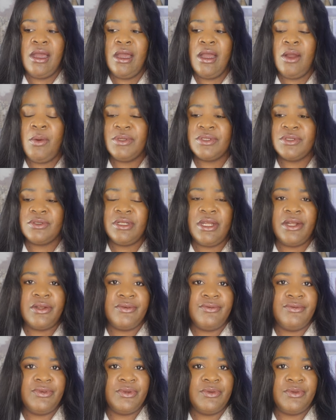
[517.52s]
I was gonna
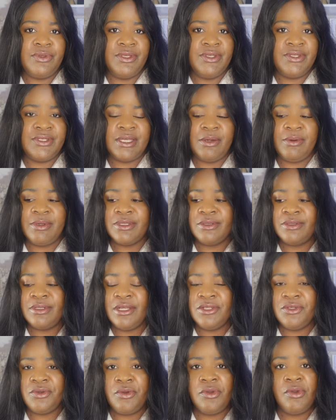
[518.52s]
review this. I was
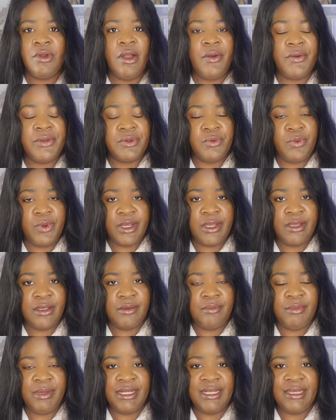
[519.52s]
gonna show you how it worked,
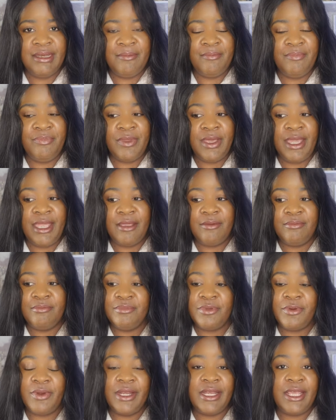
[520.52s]
but um, I
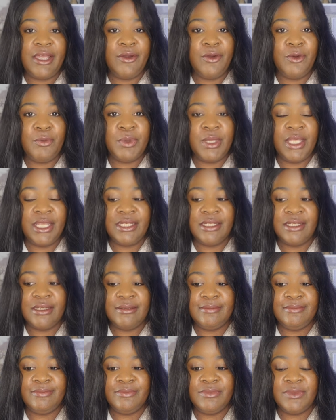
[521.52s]
pray and I hope that
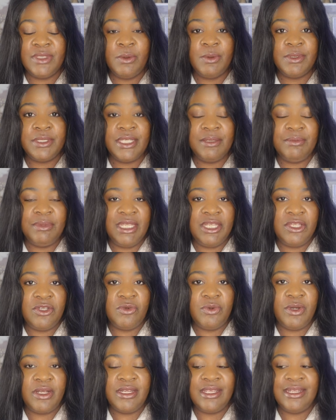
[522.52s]
um, they will send me a new
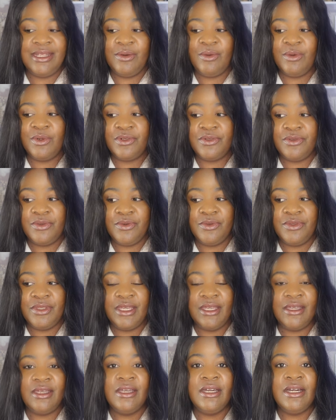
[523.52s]
one and I will do
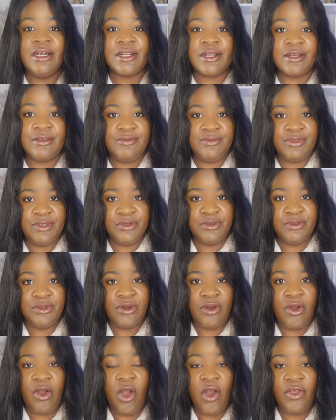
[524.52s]
the review
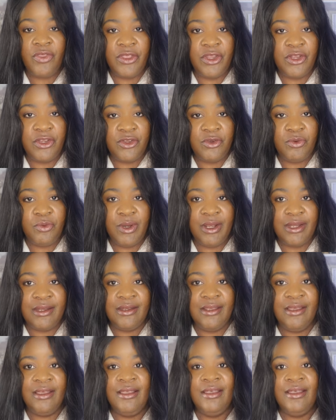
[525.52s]
on the new one.